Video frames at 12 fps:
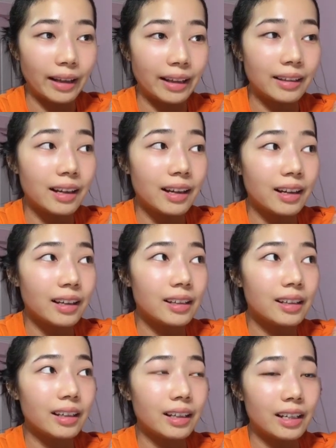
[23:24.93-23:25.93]
and
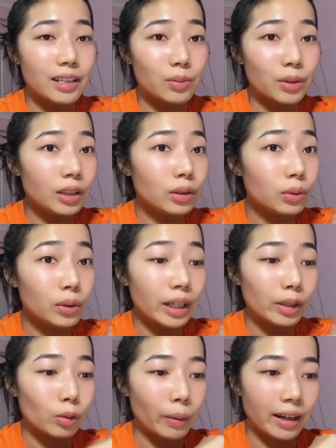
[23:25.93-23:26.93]
it is really too
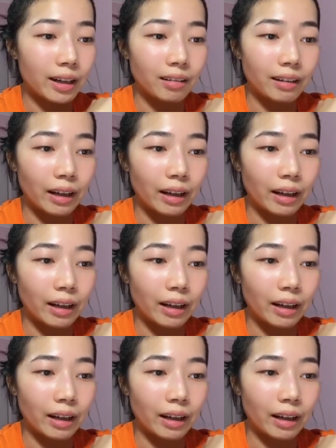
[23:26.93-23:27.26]
late to back out.